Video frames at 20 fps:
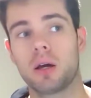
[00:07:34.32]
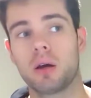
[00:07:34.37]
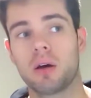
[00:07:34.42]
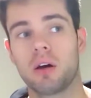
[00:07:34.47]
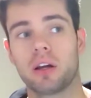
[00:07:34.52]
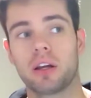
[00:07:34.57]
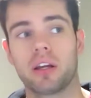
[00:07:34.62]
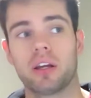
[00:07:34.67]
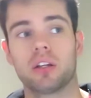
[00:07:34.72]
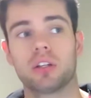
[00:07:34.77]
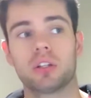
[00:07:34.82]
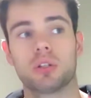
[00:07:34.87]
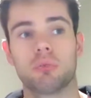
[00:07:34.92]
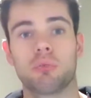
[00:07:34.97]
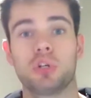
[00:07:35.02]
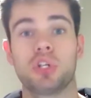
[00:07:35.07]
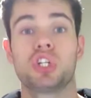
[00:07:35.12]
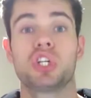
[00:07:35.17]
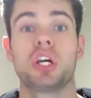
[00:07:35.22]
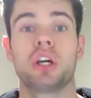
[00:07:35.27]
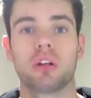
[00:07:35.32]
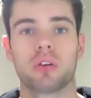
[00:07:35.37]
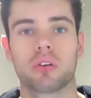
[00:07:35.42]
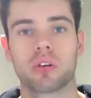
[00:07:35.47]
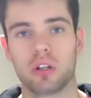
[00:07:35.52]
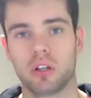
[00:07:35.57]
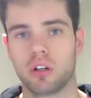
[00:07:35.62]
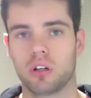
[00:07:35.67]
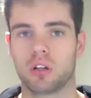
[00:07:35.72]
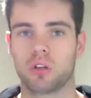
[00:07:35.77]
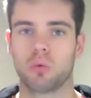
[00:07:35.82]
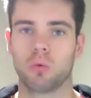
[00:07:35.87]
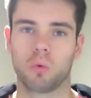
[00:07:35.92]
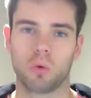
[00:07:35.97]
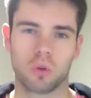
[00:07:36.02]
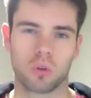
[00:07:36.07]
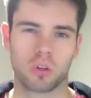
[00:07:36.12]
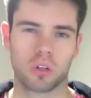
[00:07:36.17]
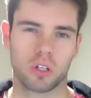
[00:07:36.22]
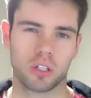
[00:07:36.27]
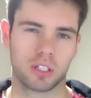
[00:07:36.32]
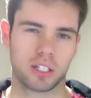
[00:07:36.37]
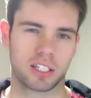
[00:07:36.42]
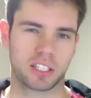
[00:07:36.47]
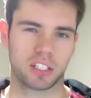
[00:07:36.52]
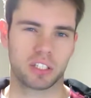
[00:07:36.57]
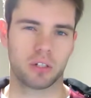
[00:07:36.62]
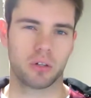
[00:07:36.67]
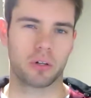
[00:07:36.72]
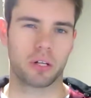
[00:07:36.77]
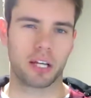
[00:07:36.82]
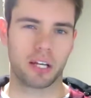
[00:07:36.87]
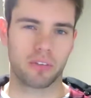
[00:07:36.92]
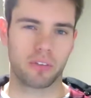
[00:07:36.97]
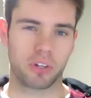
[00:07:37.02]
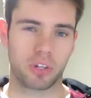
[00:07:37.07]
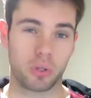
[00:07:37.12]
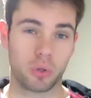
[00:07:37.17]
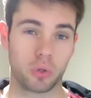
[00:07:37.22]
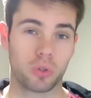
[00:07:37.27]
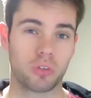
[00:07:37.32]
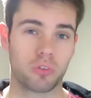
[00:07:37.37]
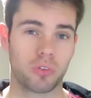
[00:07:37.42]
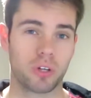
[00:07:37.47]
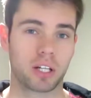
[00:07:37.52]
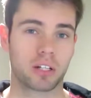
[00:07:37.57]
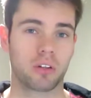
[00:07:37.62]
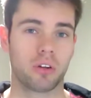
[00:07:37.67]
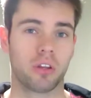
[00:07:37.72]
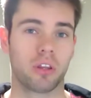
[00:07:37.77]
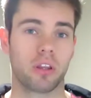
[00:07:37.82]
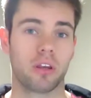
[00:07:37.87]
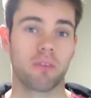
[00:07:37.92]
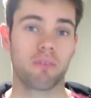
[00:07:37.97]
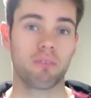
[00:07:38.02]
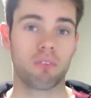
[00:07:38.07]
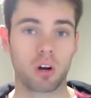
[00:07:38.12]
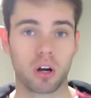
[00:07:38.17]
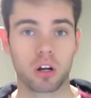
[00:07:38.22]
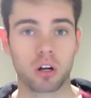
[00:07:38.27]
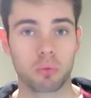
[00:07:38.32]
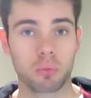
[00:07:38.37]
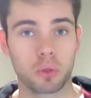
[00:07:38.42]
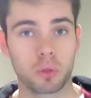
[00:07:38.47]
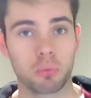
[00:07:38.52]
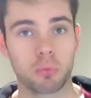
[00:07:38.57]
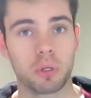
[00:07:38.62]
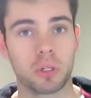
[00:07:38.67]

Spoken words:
I guess, machinery underwater is actually going to have a huge effect on the environment,